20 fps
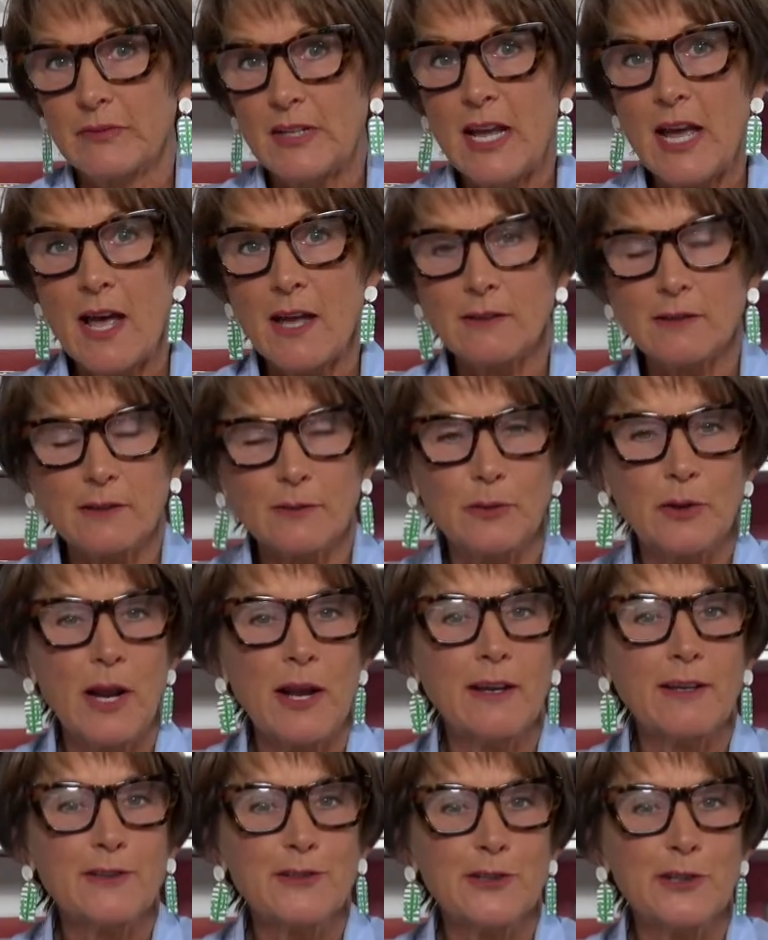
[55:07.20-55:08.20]
Yes. Would
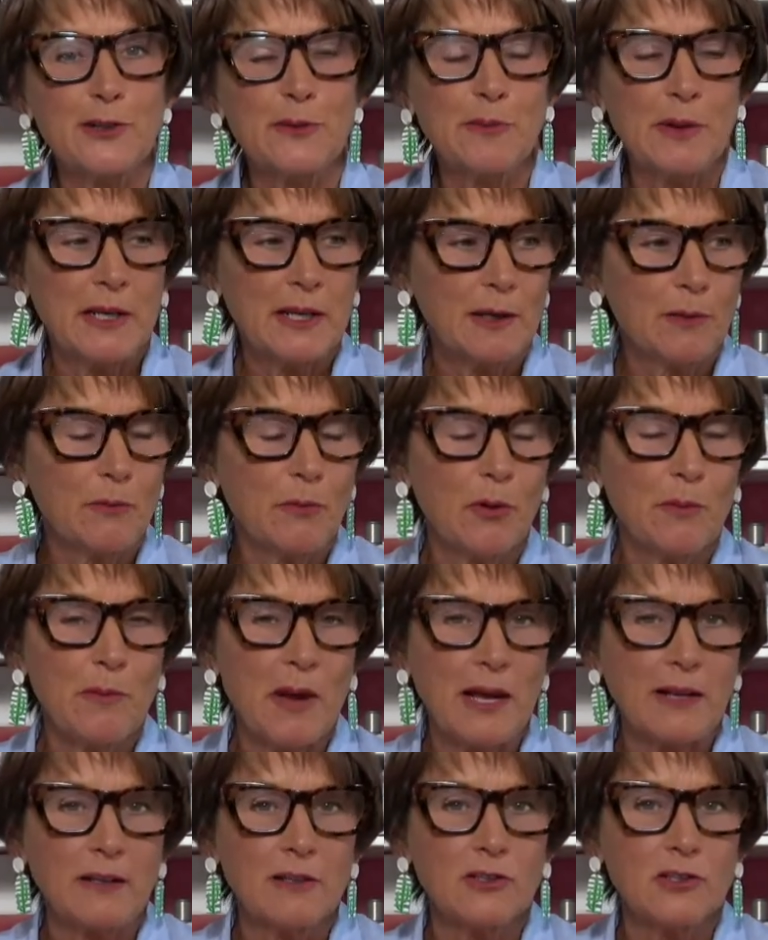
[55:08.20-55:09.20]
I consider making more
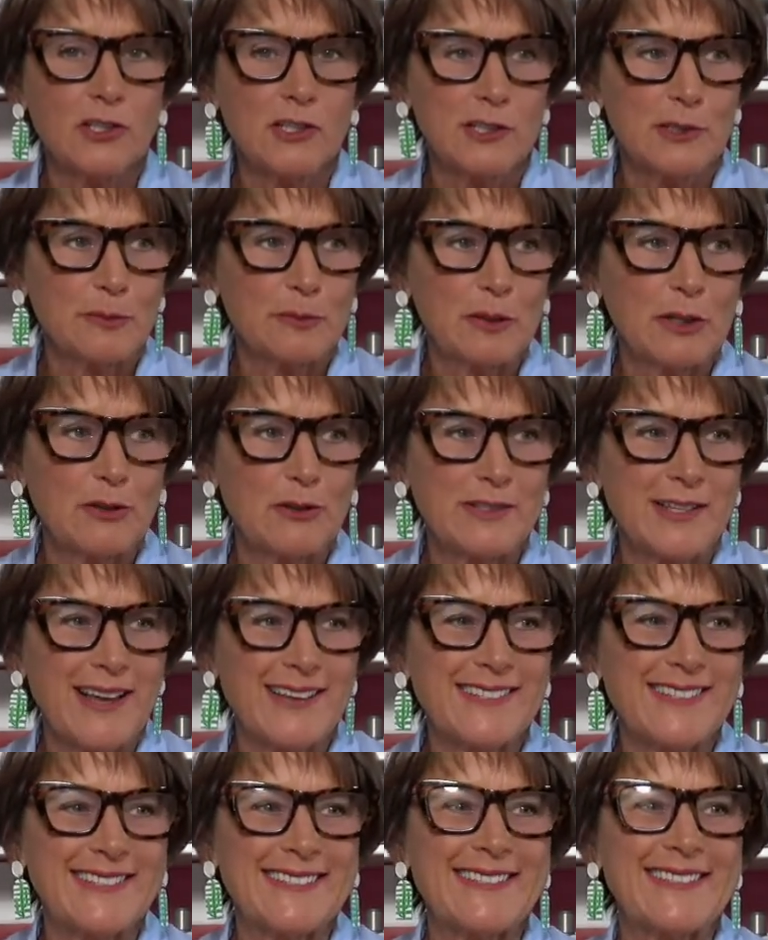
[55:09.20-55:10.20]
magnet sheets in bigger
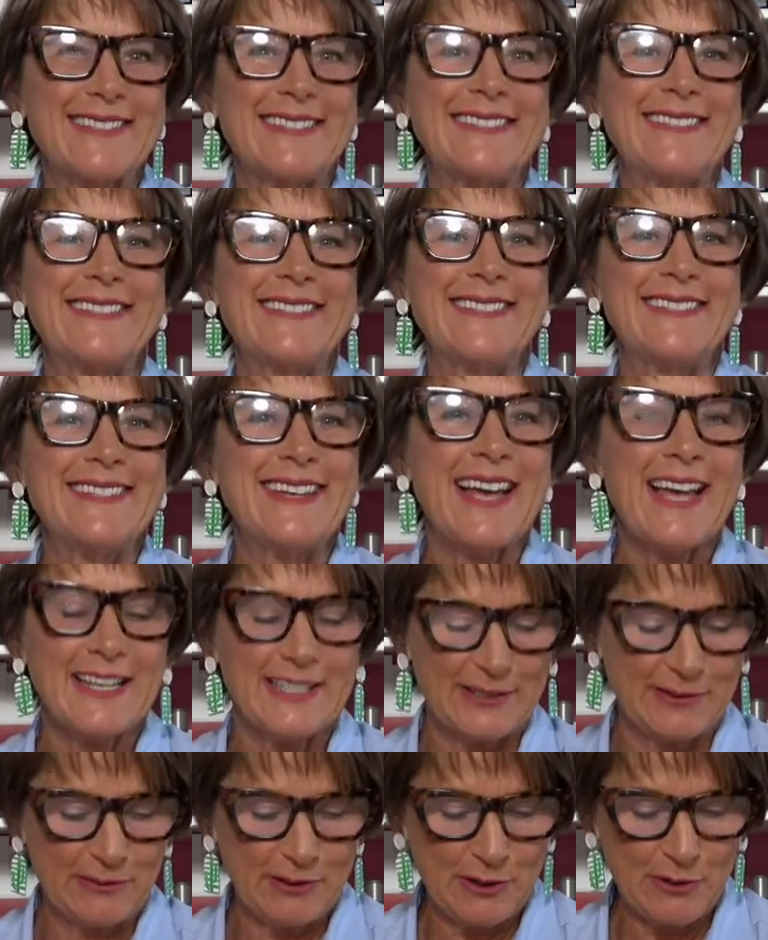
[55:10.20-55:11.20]
sizes?
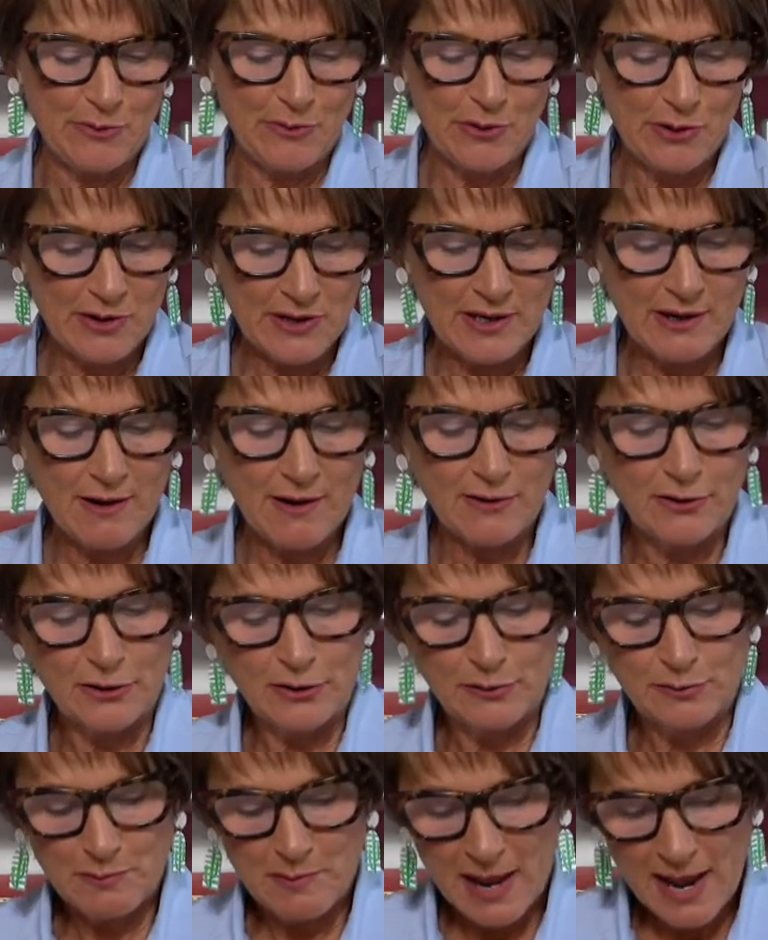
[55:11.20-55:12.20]
Yes. We are working on
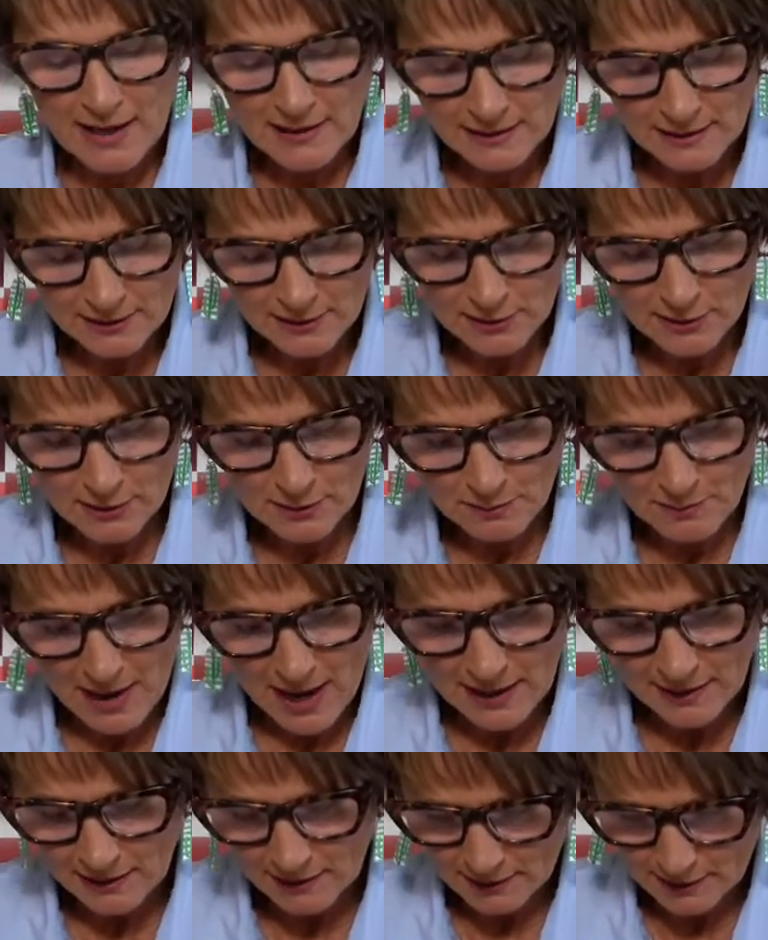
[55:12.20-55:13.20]
new magnets, a new
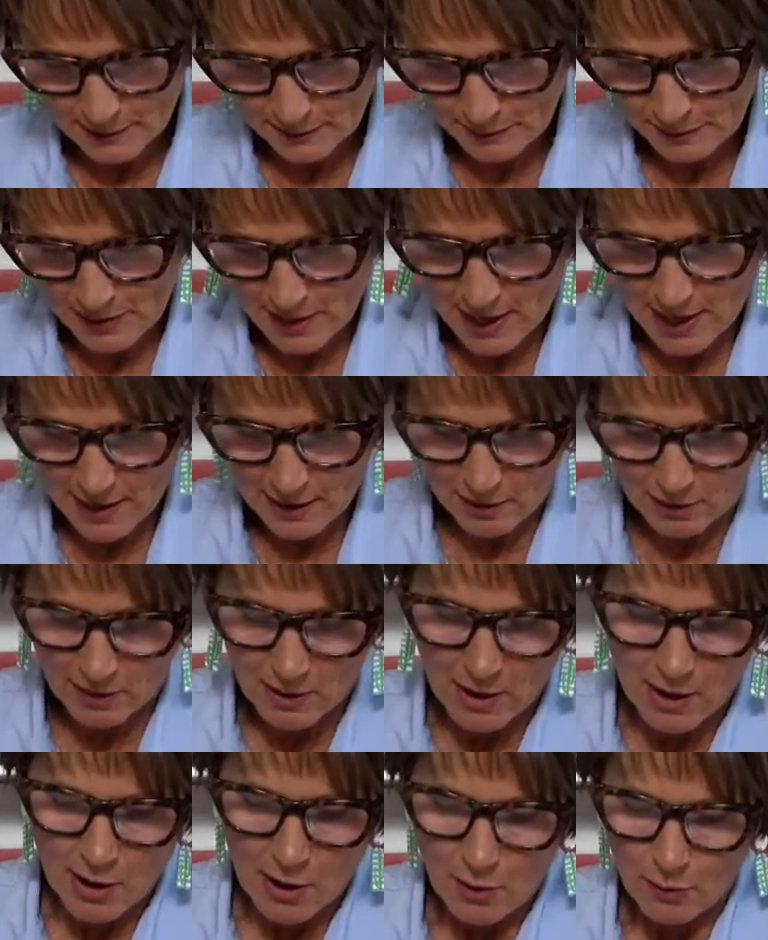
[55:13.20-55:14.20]
magnet supplier
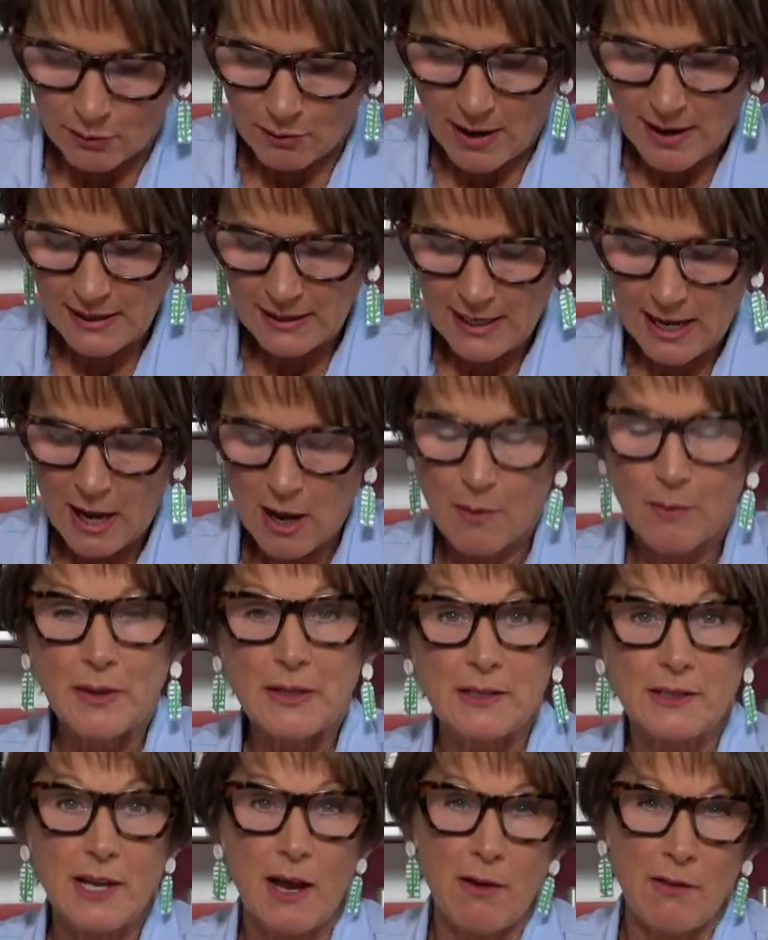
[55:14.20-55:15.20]
right now,
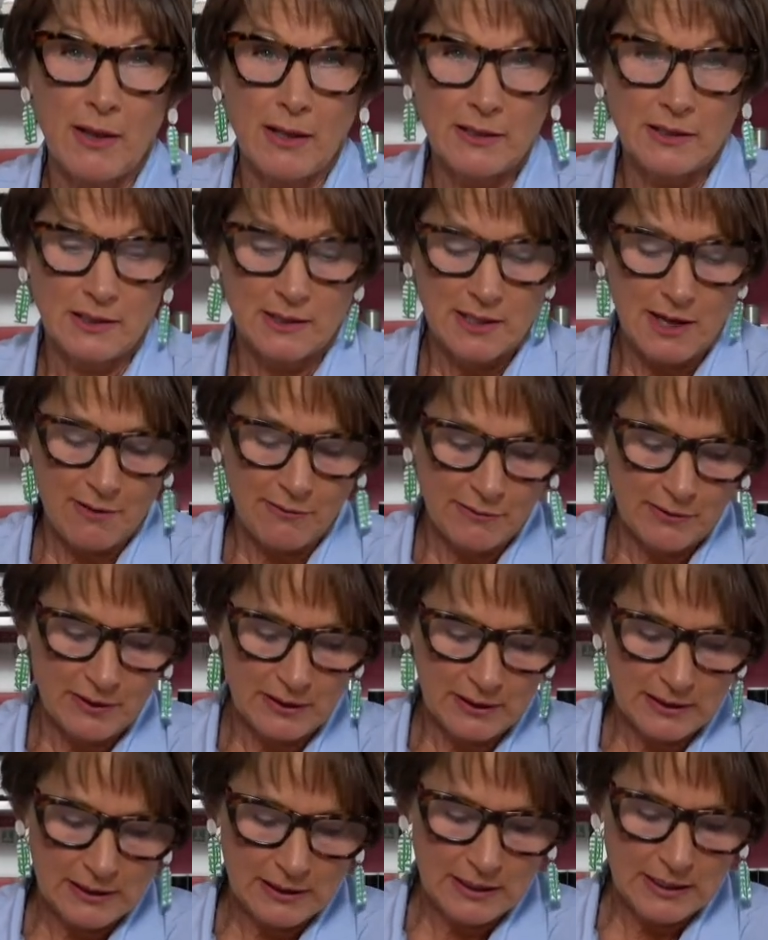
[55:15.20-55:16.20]
but de it's
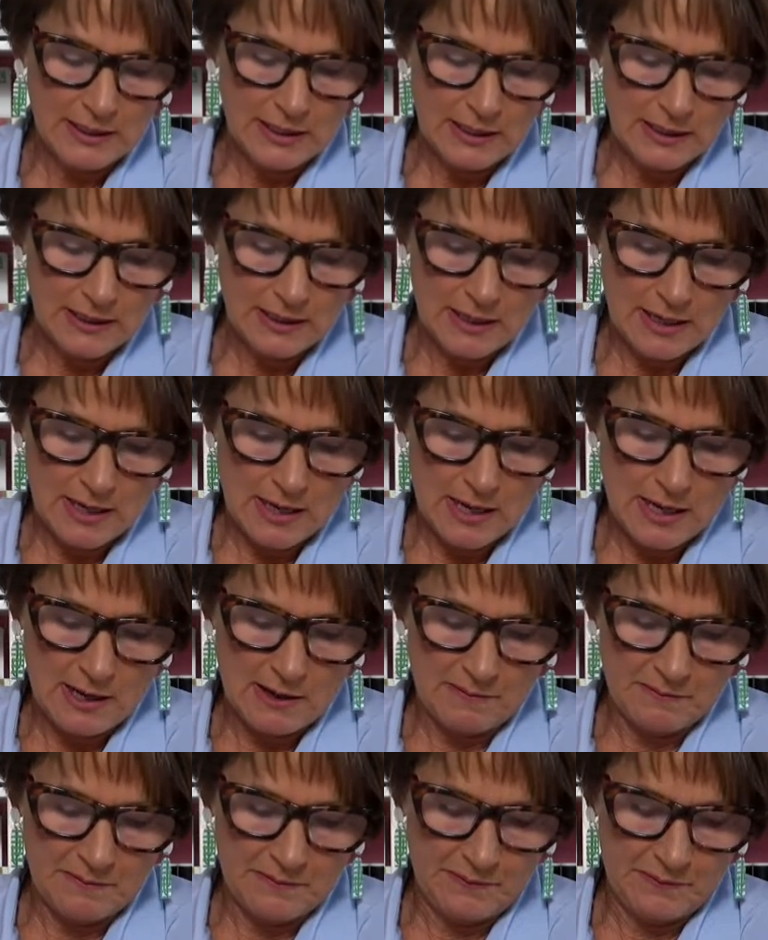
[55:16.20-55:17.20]
definitely
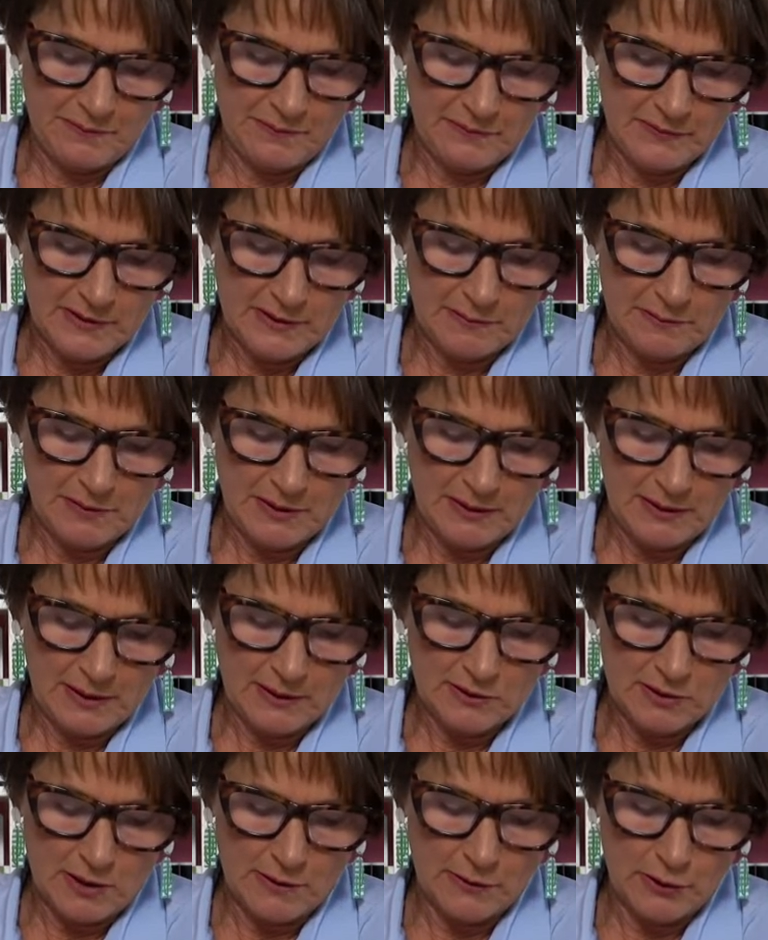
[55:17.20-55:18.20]
um, something
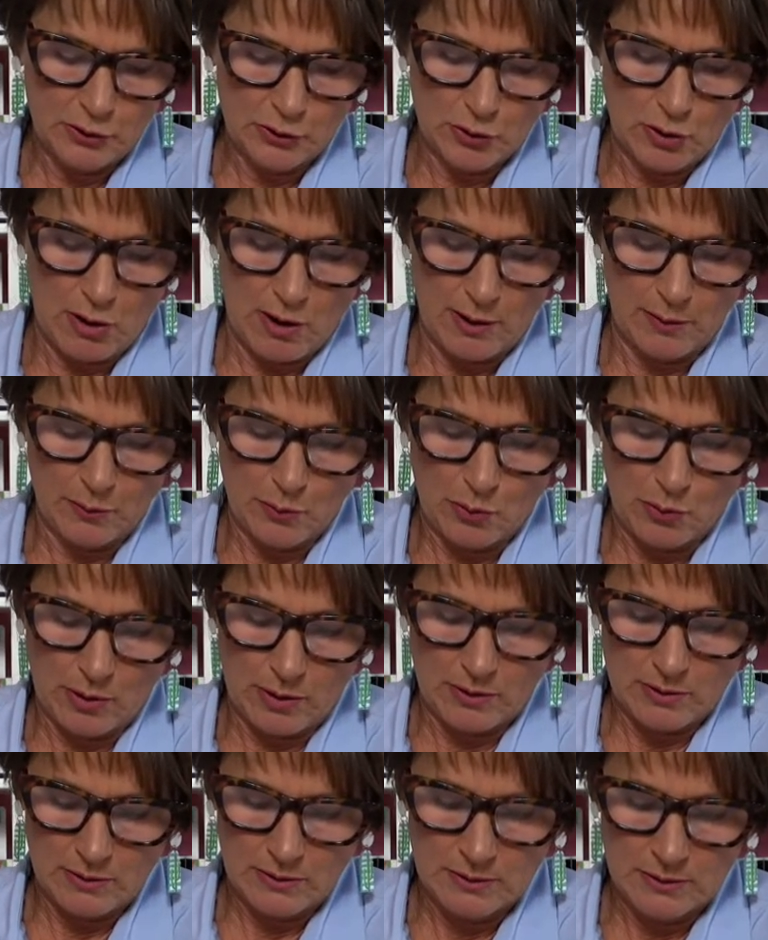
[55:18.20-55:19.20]
that's on the drawing
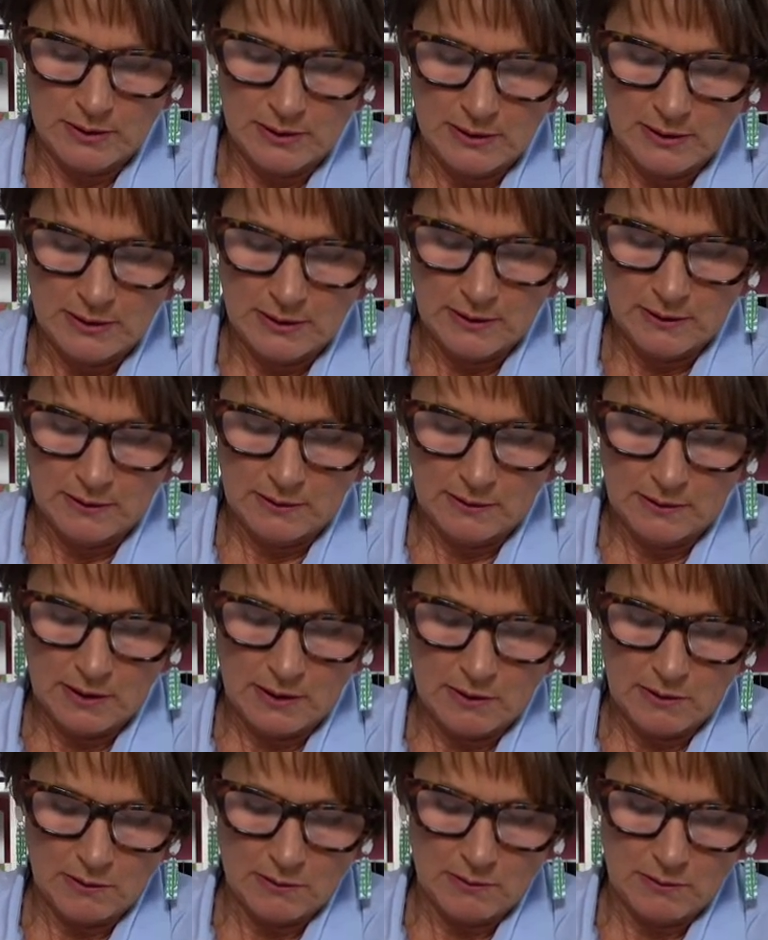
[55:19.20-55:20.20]
board.
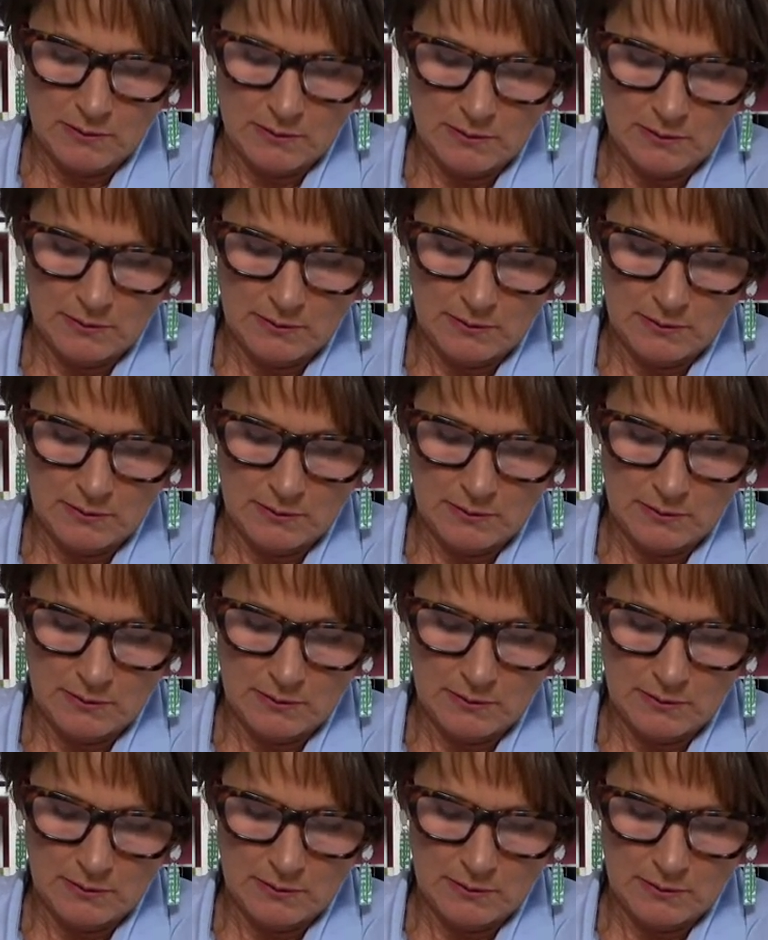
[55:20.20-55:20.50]
So